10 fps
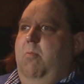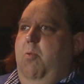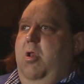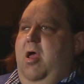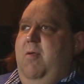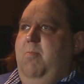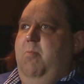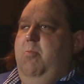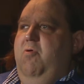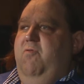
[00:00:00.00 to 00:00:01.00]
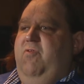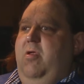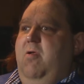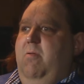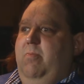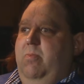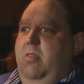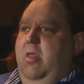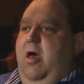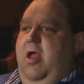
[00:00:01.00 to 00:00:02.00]
When I moved here,
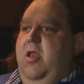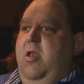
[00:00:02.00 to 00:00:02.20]
I'd